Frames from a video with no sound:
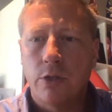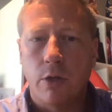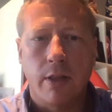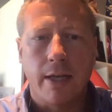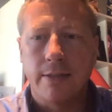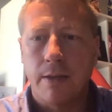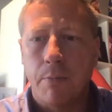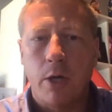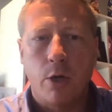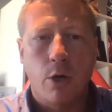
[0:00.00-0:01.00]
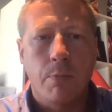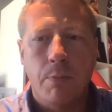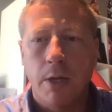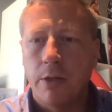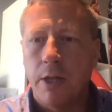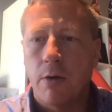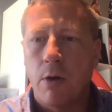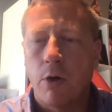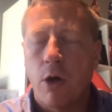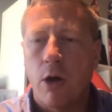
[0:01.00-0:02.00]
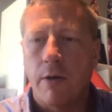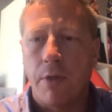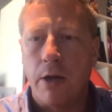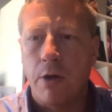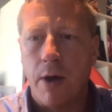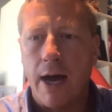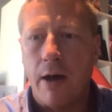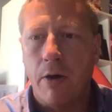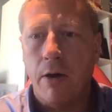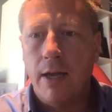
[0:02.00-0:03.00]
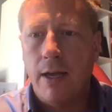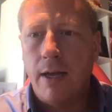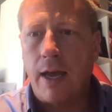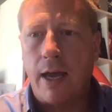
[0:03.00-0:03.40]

Certainly somebody could build their own car if they knew how,